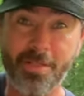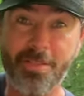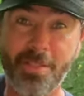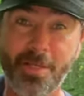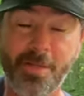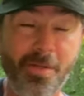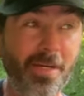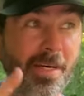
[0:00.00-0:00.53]
So
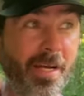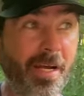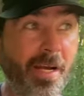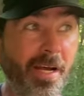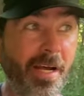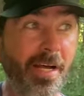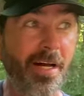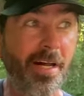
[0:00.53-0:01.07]

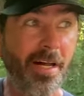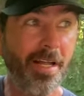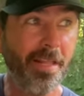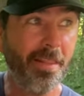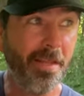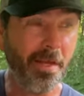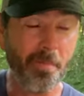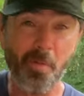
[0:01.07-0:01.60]

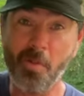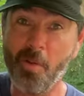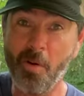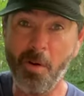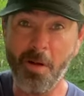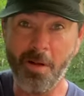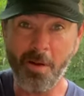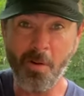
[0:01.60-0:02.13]
I think
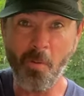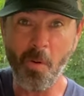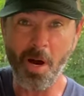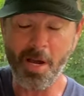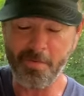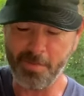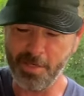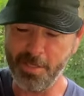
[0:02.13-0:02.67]
the
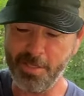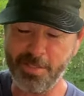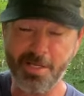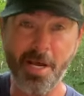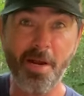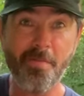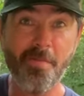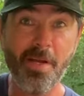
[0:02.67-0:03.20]
wife here's
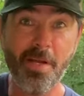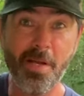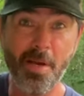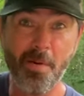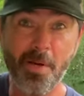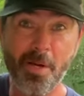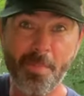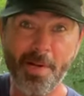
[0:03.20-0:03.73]
got a video
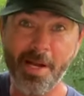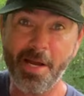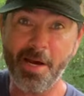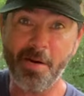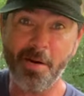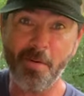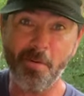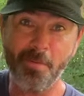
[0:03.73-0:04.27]
coming out
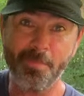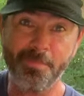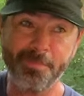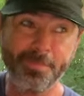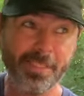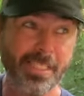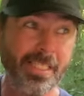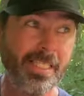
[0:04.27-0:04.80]
on them.
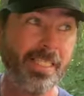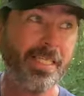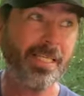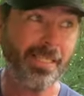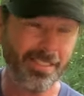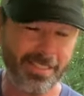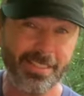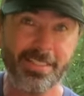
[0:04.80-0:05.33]

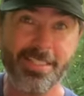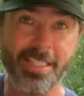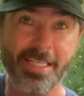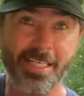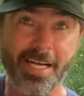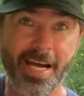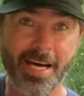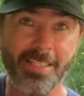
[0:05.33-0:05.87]
Check
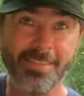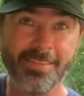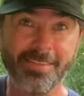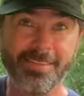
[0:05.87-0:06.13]
it out.